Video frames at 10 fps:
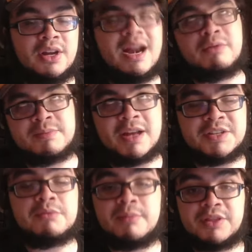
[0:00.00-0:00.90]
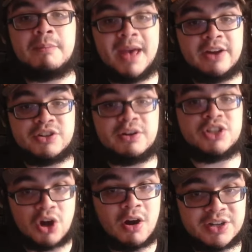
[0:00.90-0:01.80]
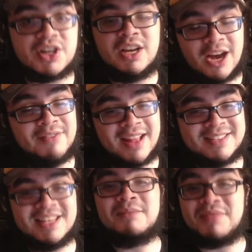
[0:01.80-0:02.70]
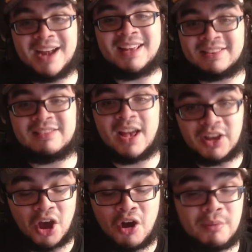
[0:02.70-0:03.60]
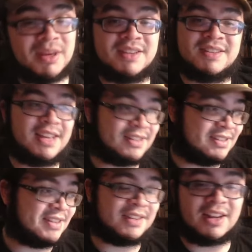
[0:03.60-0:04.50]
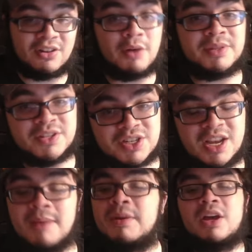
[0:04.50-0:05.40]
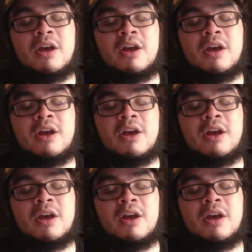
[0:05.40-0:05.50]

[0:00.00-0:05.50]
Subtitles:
not responsible, but the manager in charge of that team then gets let go because he doesn't get along with the GM.